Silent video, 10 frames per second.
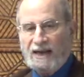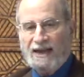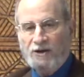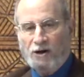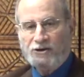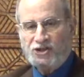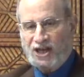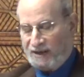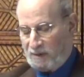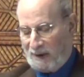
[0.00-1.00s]
and
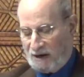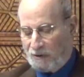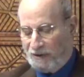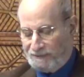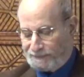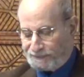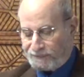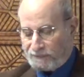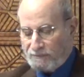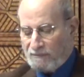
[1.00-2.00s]
unchecked power.
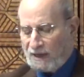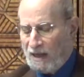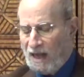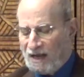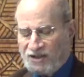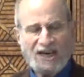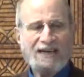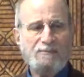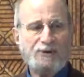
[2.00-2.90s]
A second